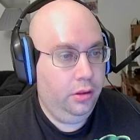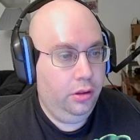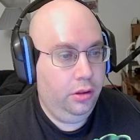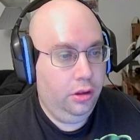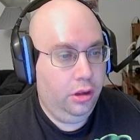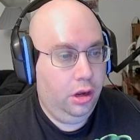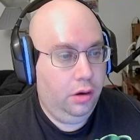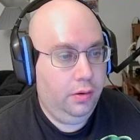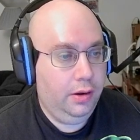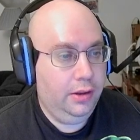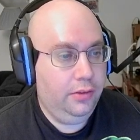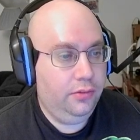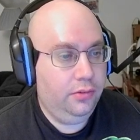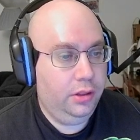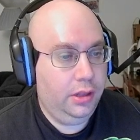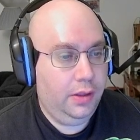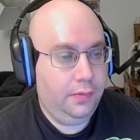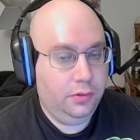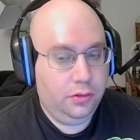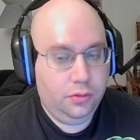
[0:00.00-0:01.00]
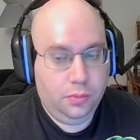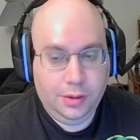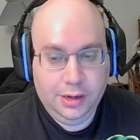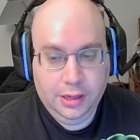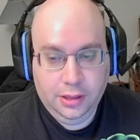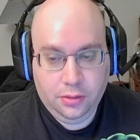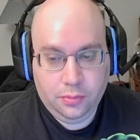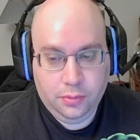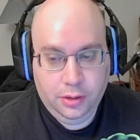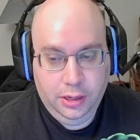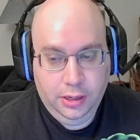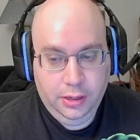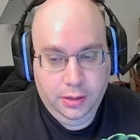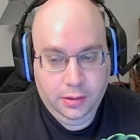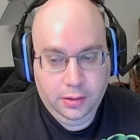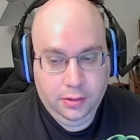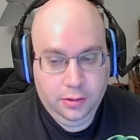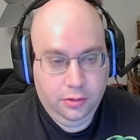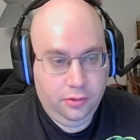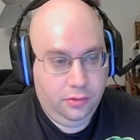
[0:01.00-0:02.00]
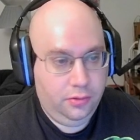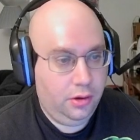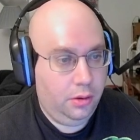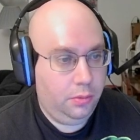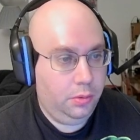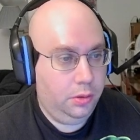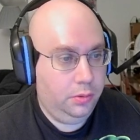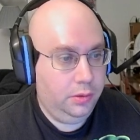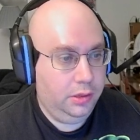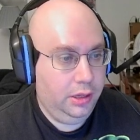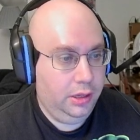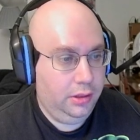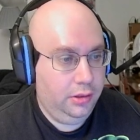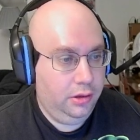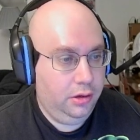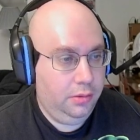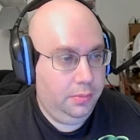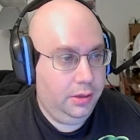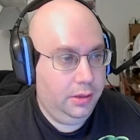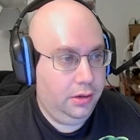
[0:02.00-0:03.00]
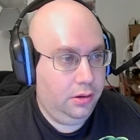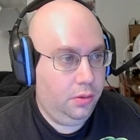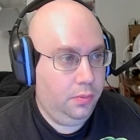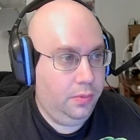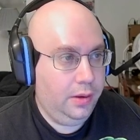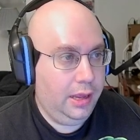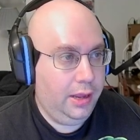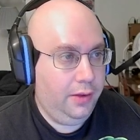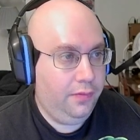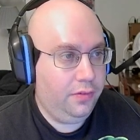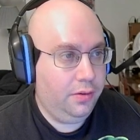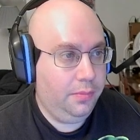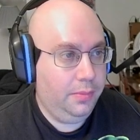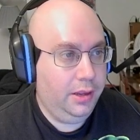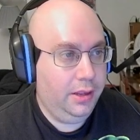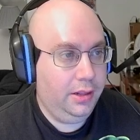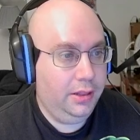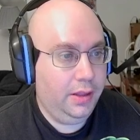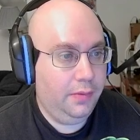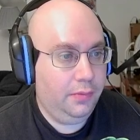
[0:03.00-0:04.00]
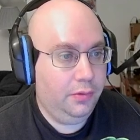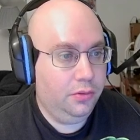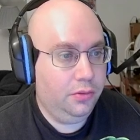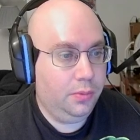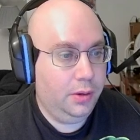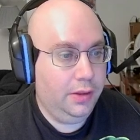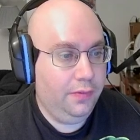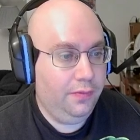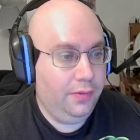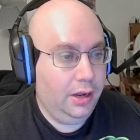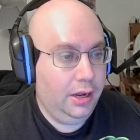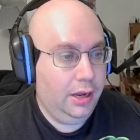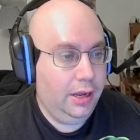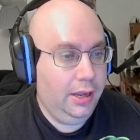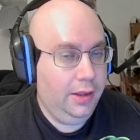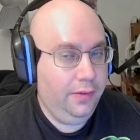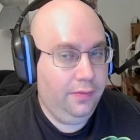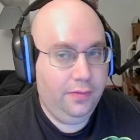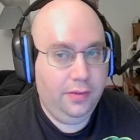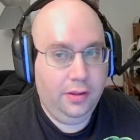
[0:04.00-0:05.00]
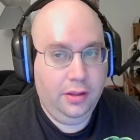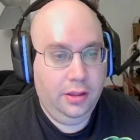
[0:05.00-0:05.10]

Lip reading: Alright, so level 23, so only a little bit away from hitting level 25,